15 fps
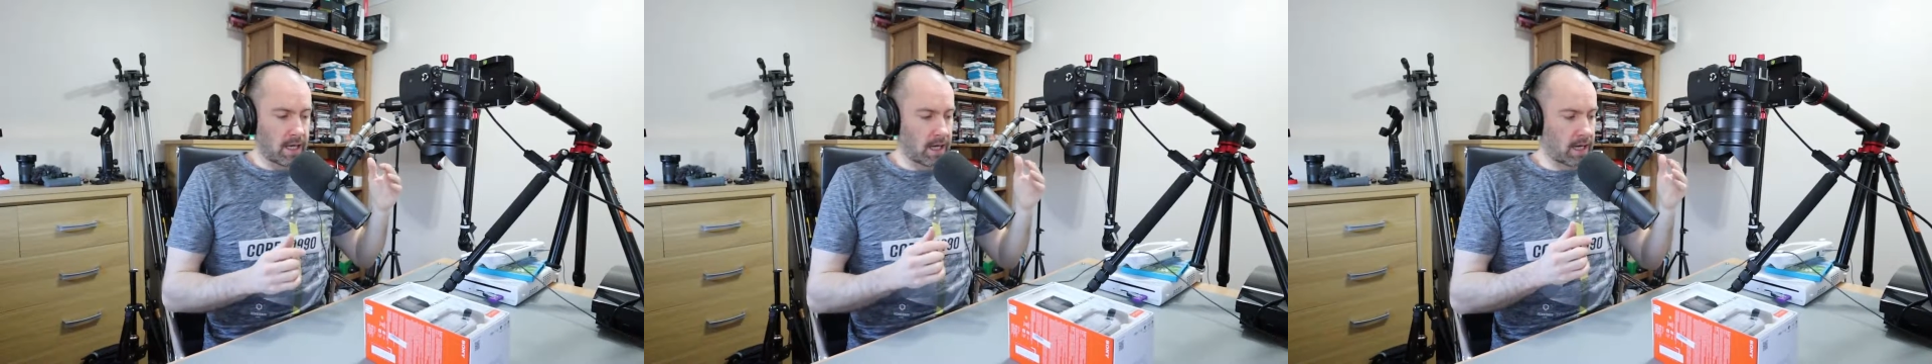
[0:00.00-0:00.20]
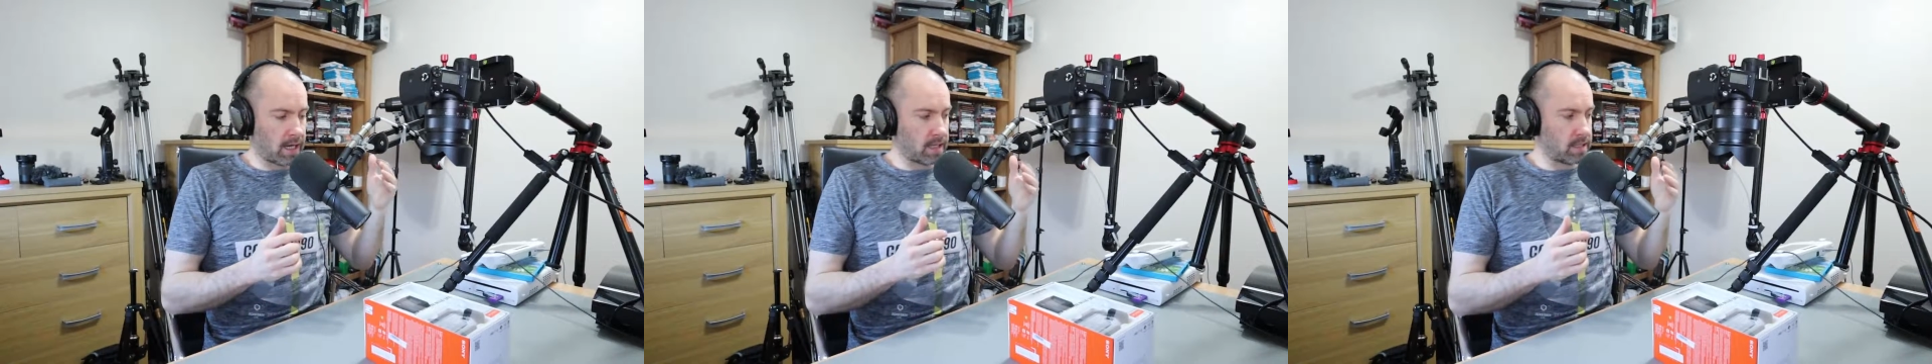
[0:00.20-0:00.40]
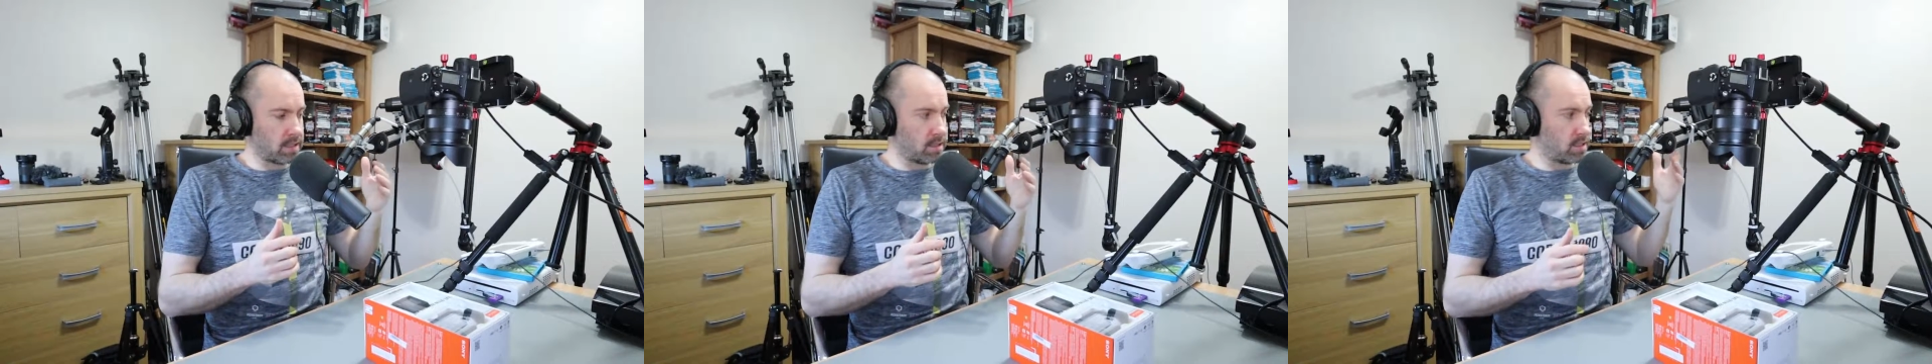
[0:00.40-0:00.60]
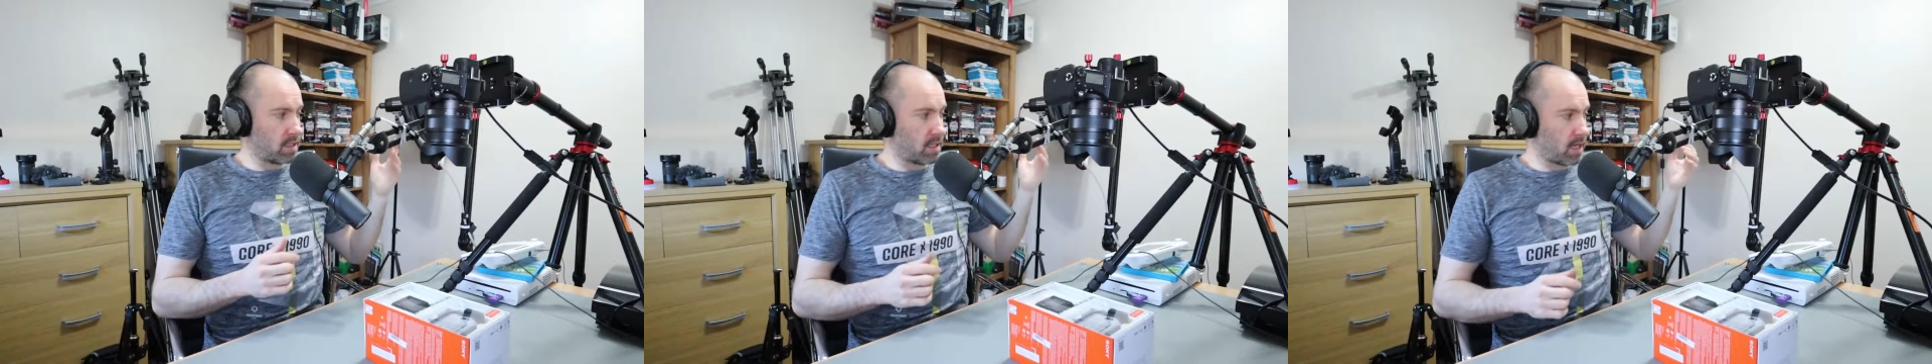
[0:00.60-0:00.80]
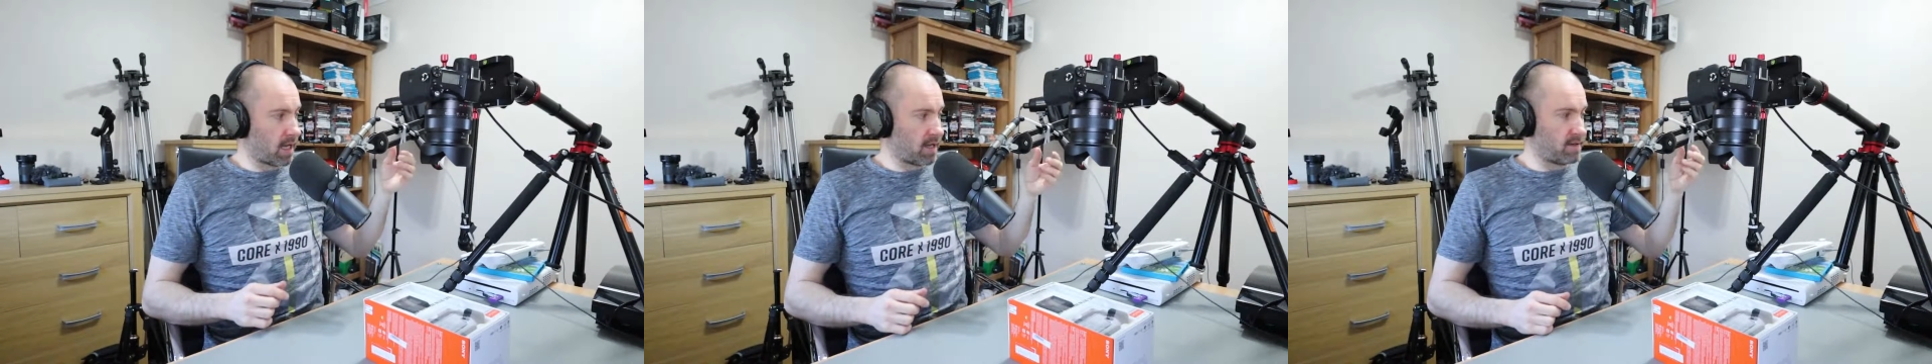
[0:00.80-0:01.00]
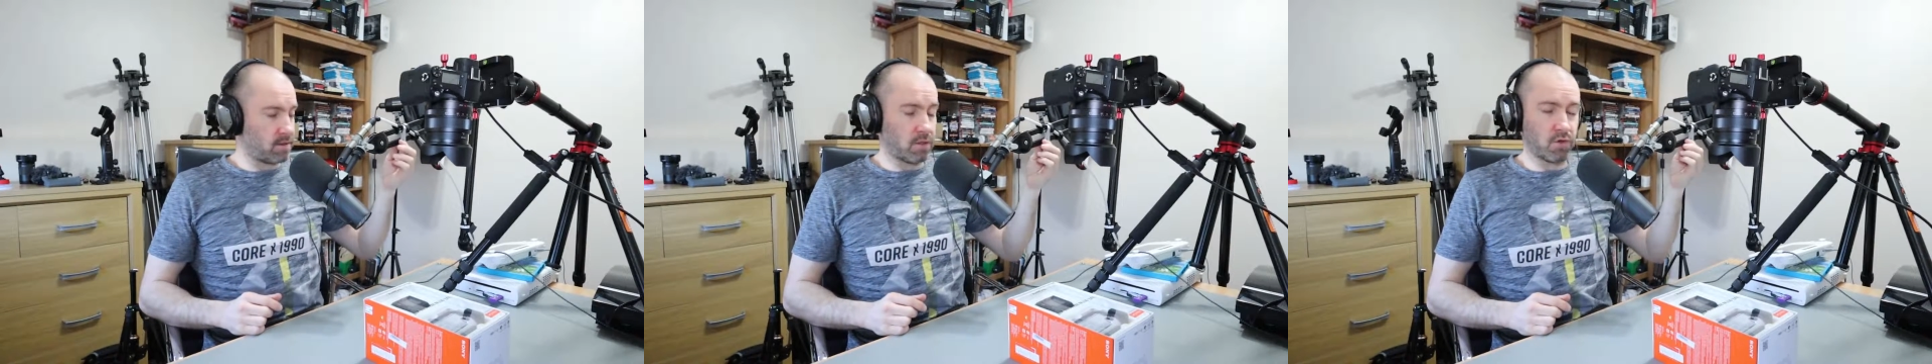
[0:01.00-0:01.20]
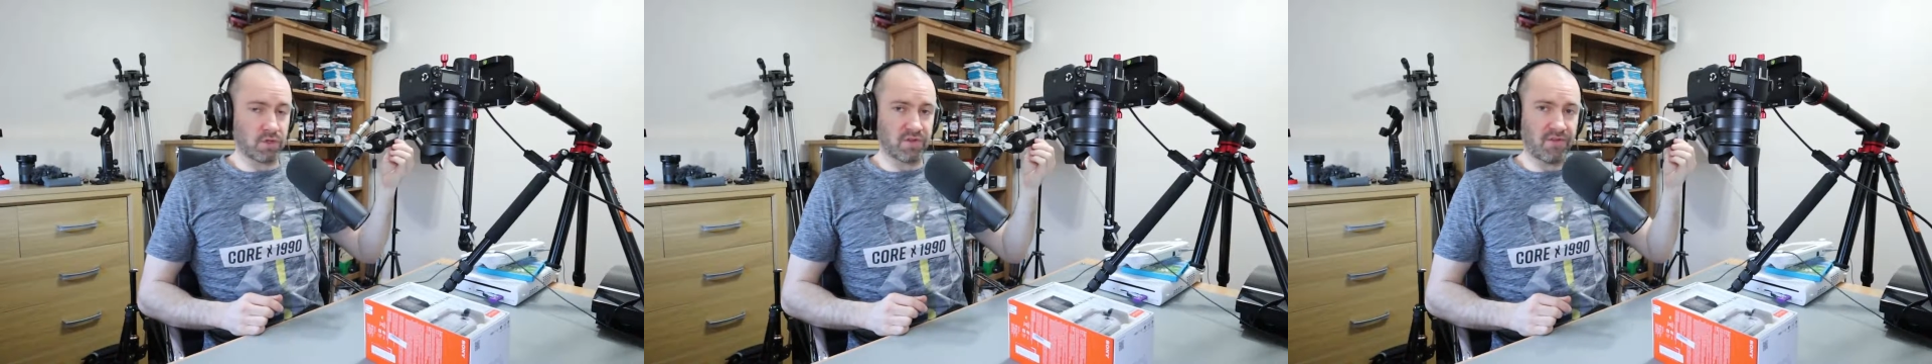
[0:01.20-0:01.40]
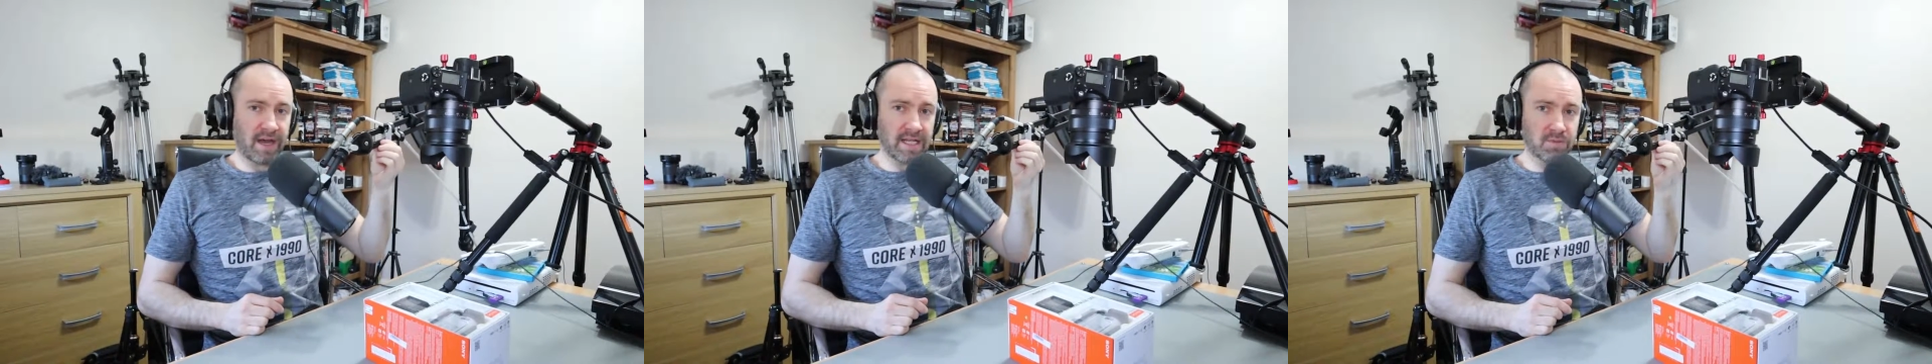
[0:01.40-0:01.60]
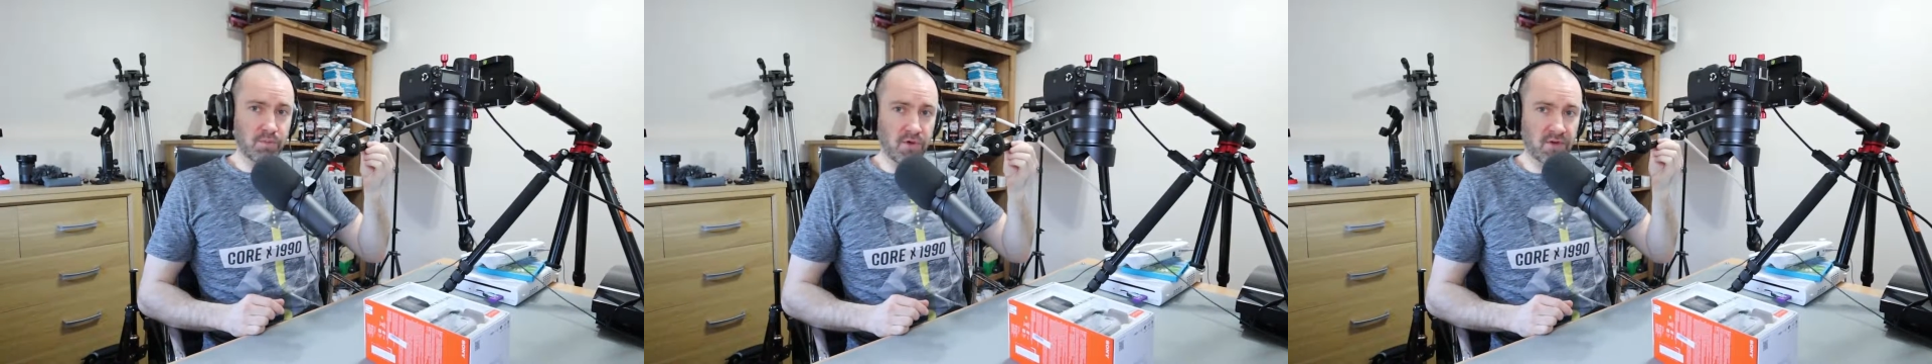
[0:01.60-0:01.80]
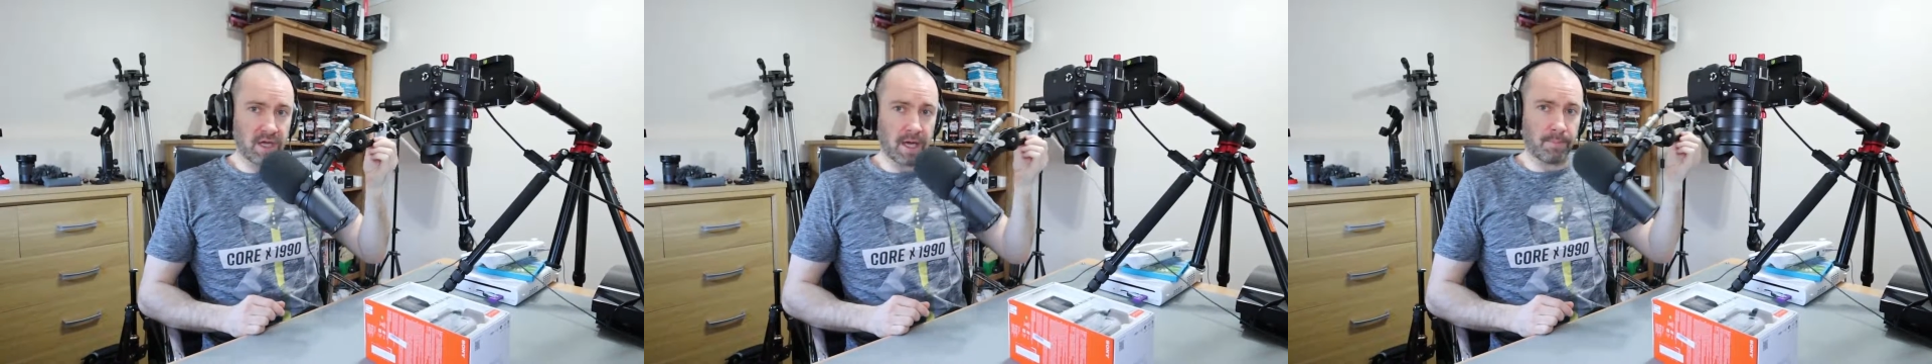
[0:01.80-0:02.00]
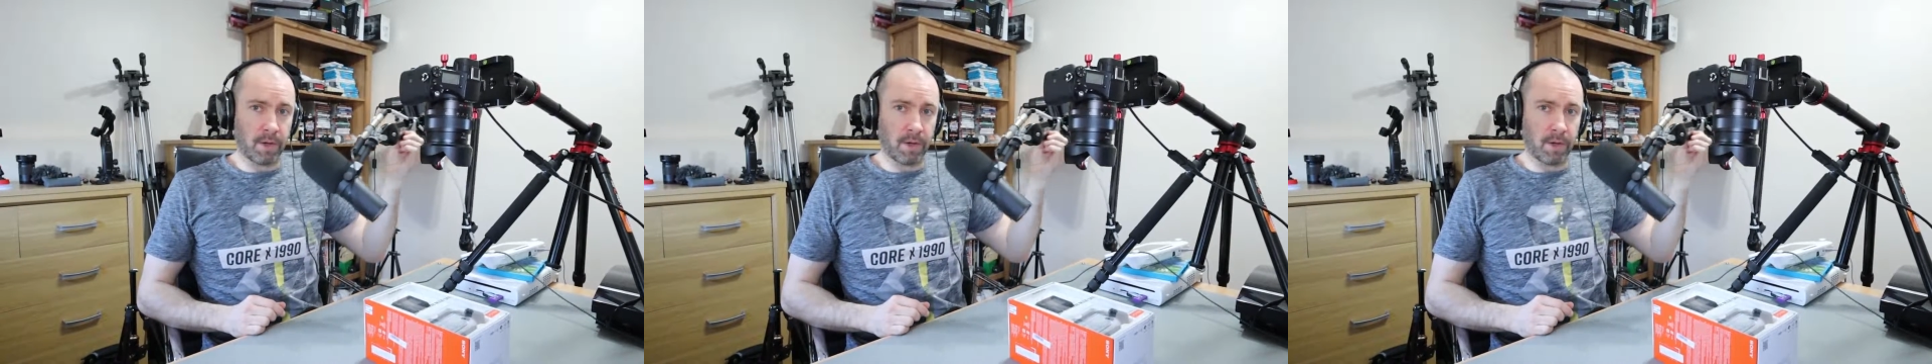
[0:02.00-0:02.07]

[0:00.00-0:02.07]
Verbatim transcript: And I, you know, as far as moving